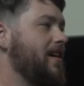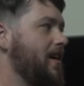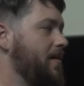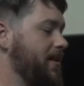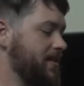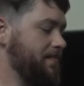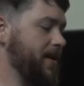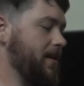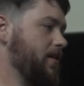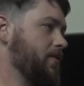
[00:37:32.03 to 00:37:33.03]
Um, it's
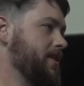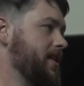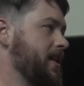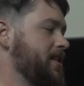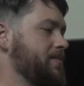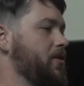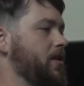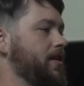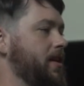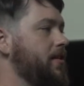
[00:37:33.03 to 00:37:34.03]
big on one side and small
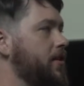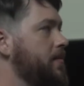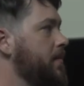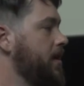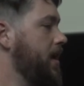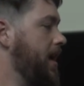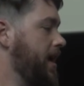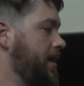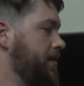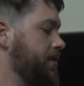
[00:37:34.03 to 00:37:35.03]
on the other.
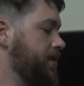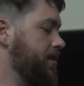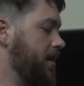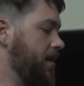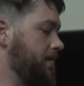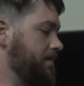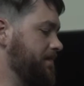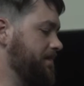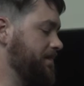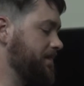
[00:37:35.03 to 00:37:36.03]
And
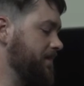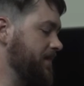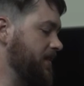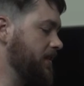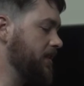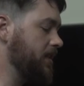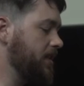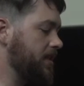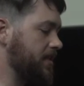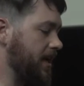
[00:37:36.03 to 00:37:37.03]
um,
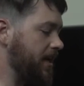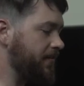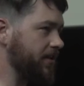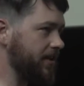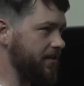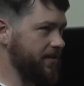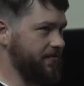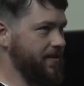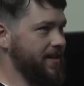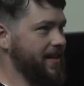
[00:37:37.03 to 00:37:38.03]
it's kind of a little
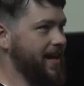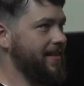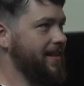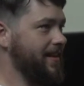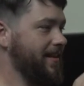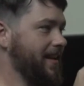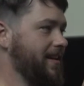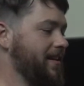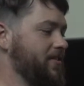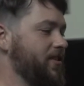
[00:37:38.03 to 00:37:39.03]
different than that. And
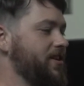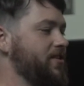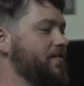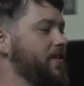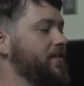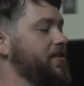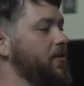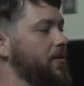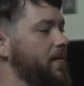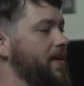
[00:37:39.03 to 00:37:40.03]
like a traditional funnel, you
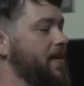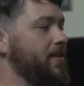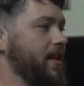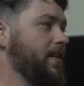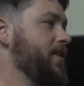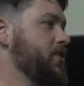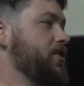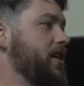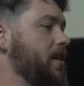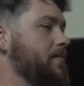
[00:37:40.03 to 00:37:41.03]
hold up and everything
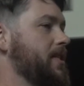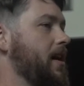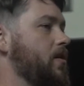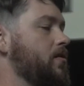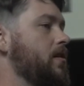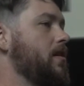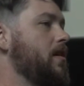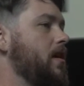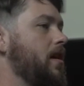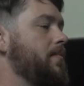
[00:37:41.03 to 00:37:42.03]
eventually comes out.
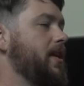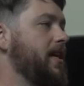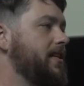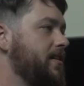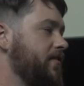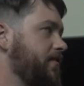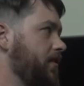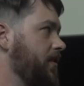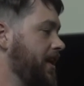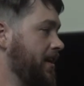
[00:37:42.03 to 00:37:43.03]
Um, the idea of a
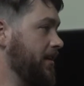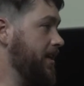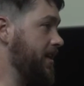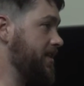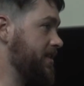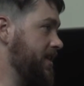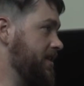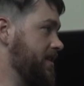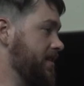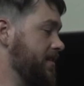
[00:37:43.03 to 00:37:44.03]
funnel in analytics
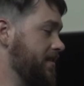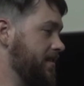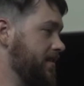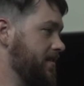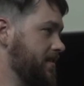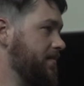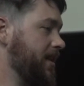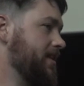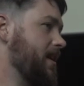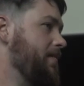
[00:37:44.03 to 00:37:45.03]
is that some
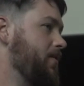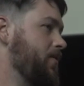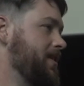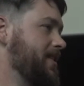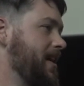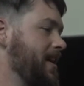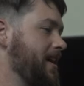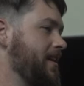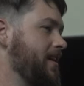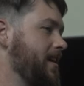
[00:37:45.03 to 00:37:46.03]
things come in one
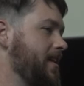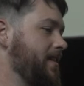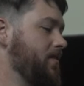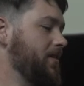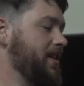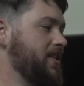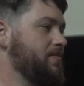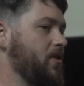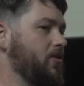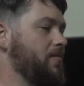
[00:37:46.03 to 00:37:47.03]
side and then only a
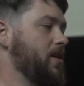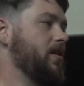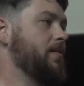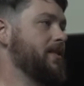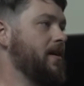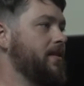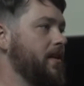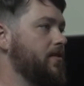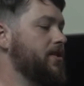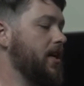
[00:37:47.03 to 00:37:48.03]
smaller amount comes out the
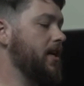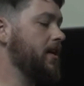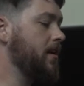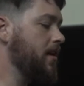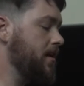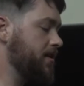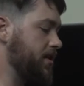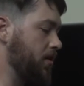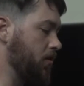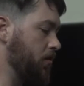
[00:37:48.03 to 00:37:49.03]
other side.
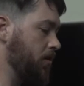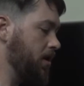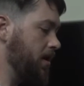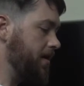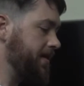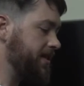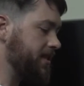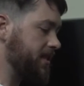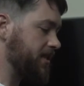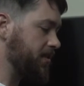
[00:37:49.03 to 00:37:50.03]
So this
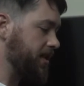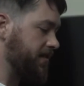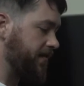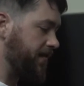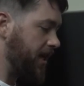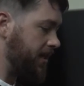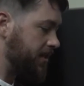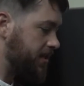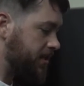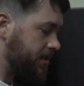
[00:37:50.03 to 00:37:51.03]
is a series of
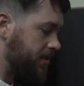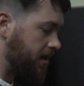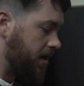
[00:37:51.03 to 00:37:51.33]
events.